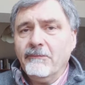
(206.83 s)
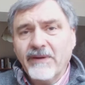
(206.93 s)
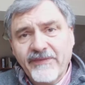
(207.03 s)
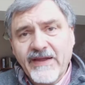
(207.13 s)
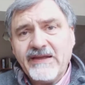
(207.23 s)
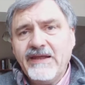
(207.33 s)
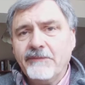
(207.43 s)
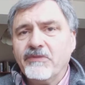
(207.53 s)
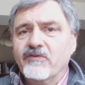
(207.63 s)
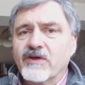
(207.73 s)
But they
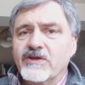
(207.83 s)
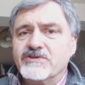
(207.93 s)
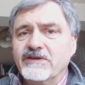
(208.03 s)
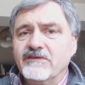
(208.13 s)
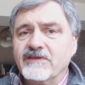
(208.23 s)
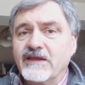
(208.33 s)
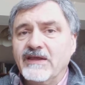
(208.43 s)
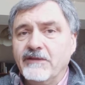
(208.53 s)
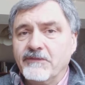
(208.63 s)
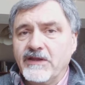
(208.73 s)
keep the virgins, they
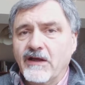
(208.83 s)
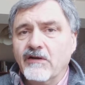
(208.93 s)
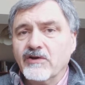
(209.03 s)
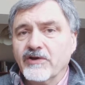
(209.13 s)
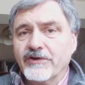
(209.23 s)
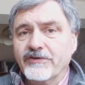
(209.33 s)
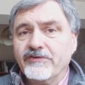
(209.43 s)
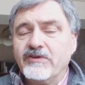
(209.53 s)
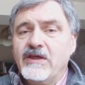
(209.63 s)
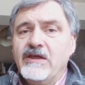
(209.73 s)
keep the young
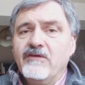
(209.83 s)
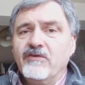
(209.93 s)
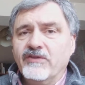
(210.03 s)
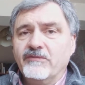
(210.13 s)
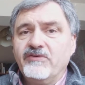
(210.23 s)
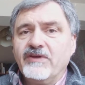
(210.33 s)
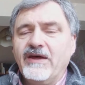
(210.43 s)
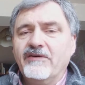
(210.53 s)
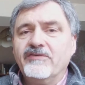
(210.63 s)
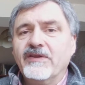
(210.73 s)
girls for
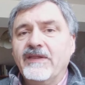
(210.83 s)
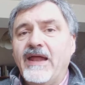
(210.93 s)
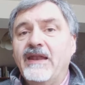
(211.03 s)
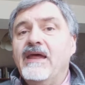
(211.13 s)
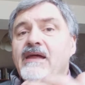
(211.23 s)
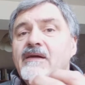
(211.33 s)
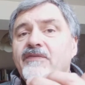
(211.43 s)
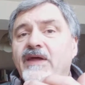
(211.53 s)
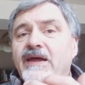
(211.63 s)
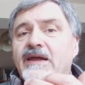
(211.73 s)
themselves. And then
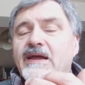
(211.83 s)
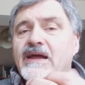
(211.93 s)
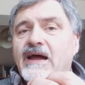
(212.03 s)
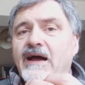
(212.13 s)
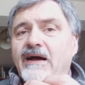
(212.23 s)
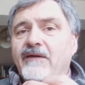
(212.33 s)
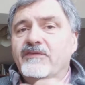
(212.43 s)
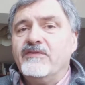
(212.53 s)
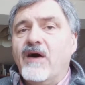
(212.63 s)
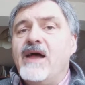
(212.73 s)
they
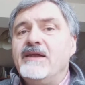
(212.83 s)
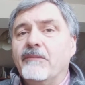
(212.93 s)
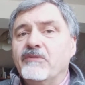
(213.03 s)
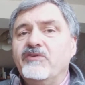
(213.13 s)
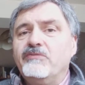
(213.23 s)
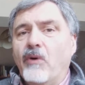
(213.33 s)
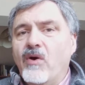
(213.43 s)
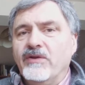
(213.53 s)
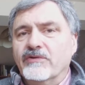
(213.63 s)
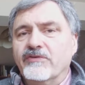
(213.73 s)
divide up the
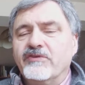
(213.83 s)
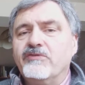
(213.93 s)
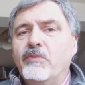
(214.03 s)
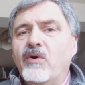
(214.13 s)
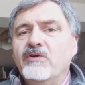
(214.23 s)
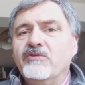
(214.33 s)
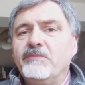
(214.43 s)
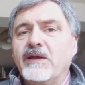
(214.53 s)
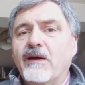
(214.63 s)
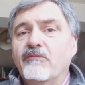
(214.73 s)
spoils. The spoils
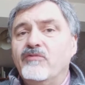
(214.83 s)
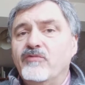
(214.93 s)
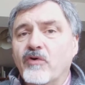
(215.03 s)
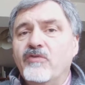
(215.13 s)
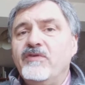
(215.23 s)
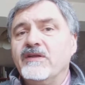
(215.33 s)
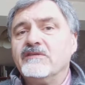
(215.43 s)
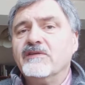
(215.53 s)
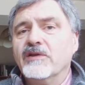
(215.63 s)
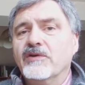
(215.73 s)
become forfeit
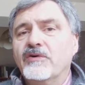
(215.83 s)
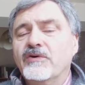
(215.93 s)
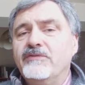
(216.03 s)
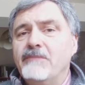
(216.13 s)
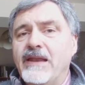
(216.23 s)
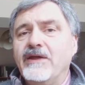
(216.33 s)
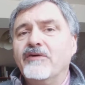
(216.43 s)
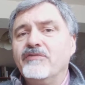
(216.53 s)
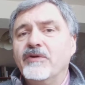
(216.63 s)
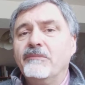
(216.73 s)
to the Lord, many
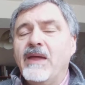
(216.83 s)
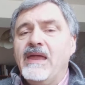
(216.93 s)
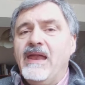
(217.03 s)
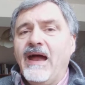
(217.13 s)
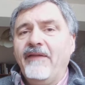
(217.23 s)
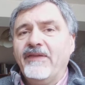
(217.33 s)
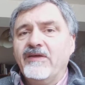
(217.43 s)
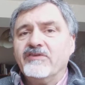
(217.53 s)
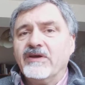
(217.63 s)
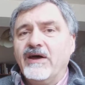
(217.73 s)
of them, and
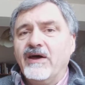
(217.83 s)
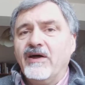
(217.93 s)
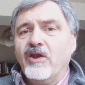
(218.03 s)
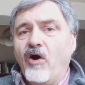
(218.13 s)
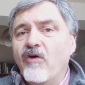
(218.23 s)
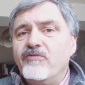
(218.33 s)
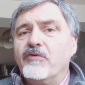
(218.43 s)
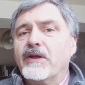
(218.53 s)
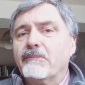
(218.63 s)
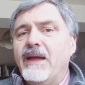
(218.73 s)
there's an
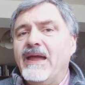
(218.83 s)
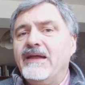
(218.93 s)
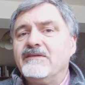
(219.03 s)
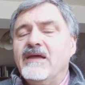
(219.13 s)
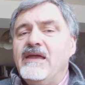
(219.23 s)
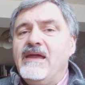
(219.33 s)
offering made.